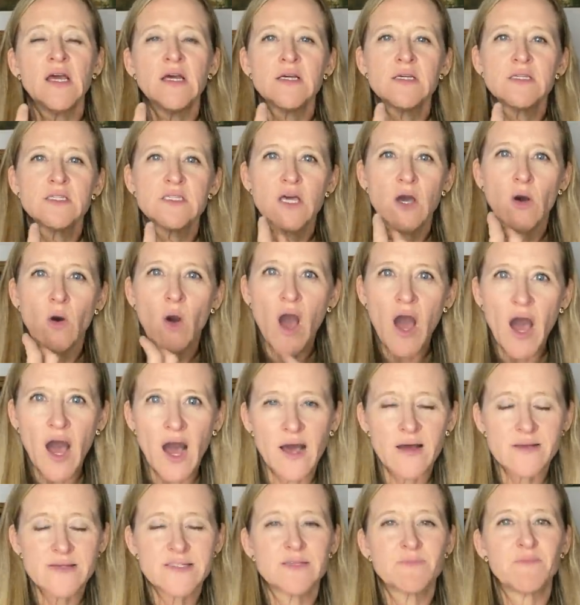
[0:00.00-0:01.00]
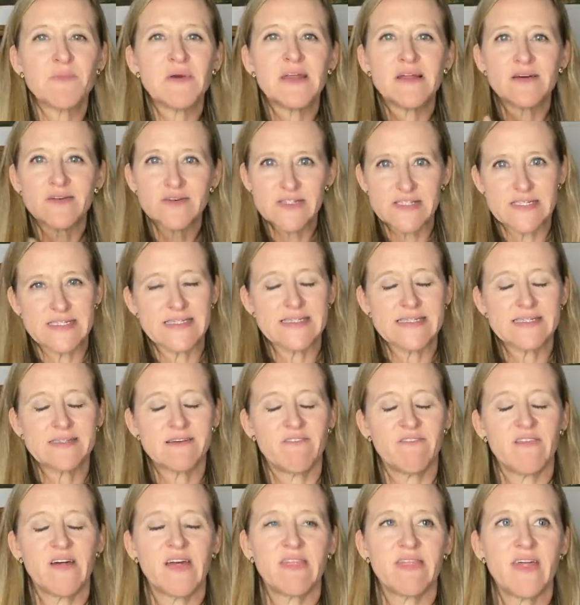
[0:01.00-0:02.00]
So hospitals and
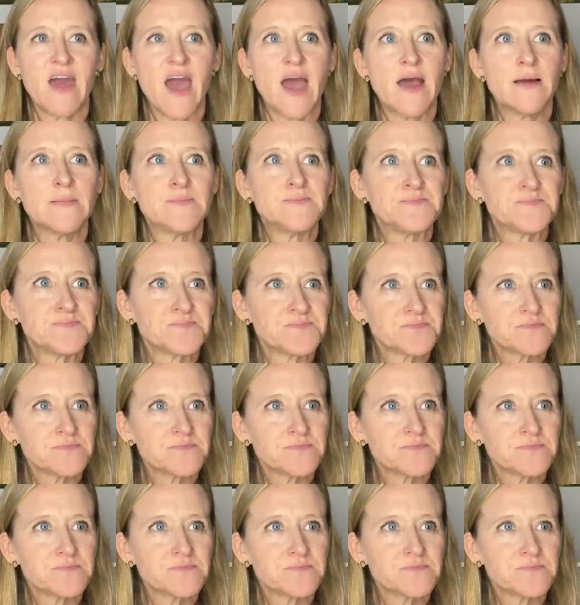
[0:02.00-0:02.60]
stuff like that.